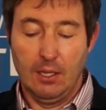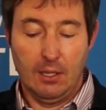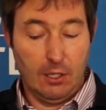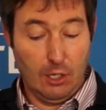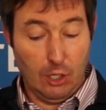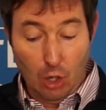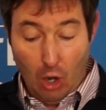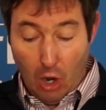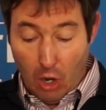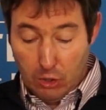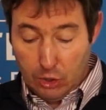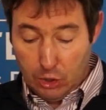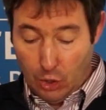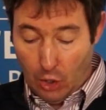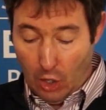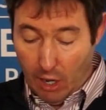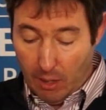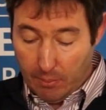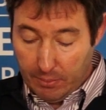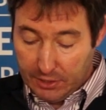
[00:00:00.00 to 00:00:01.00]
The long
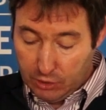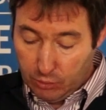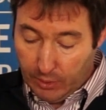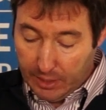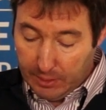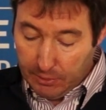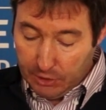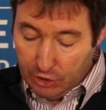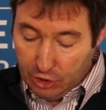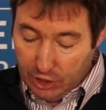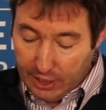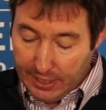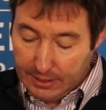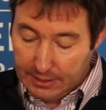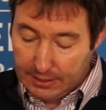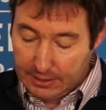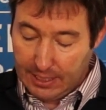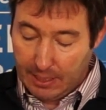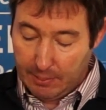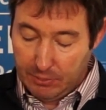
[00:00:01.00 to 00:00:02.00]
term is when
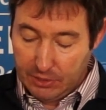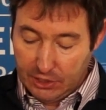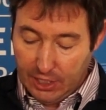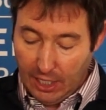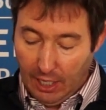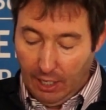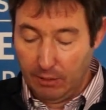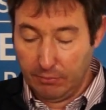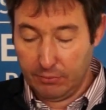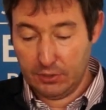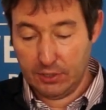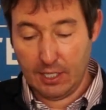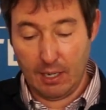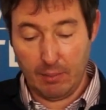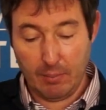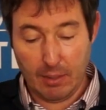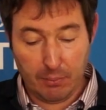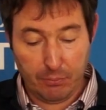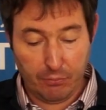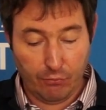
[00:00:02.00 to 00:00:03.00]
machines themselves
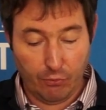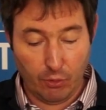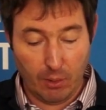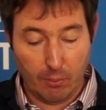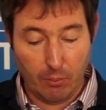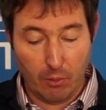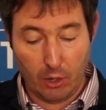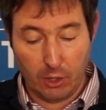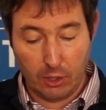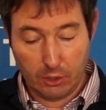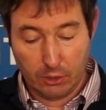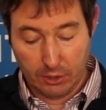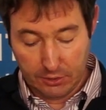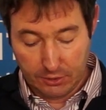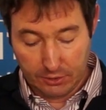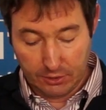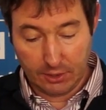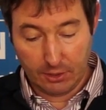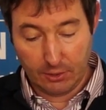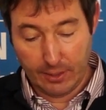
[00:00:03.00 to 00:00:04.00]
come up for moral
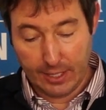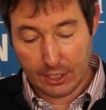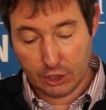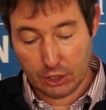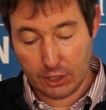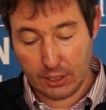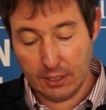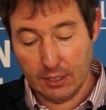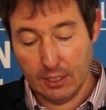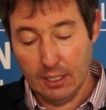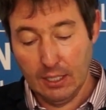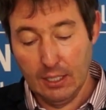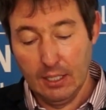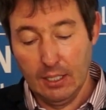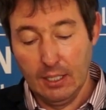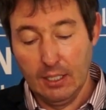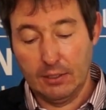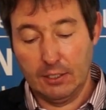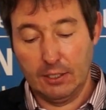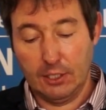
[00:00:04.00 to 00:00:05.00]
consideration.
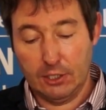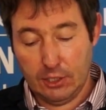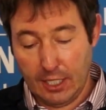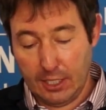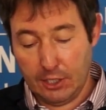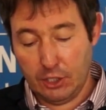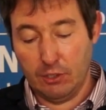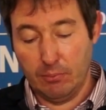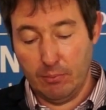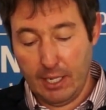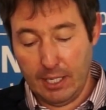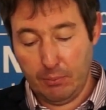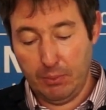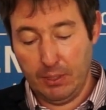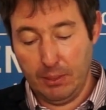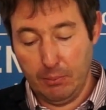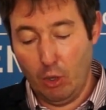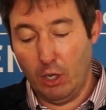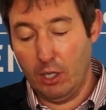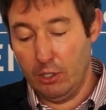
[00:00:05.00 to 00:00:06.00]
The distinction might
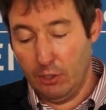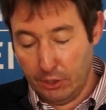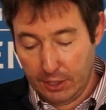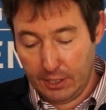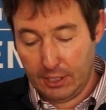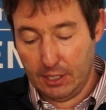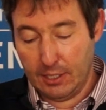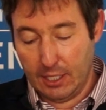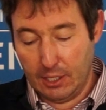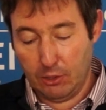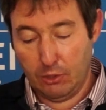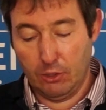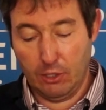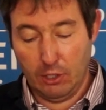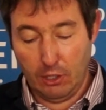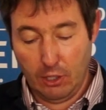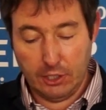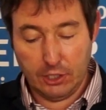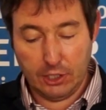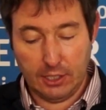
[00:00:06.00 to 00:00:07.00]
be more analytical than
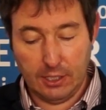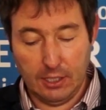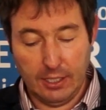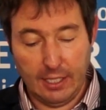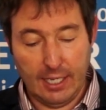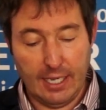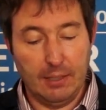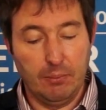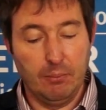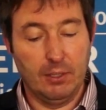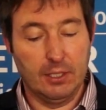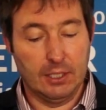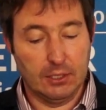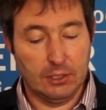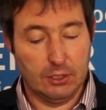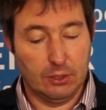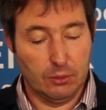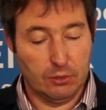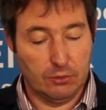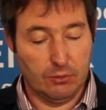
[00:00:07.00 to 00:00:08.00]
chronological again, but
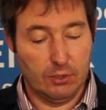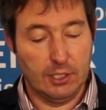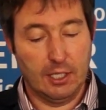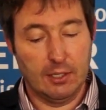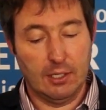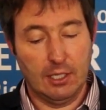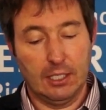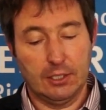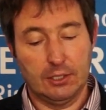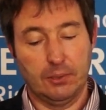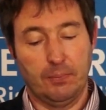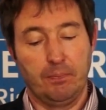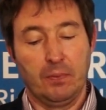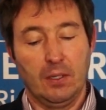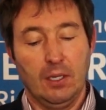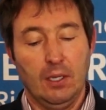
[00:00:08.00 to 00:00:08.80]
is useful nonetheless.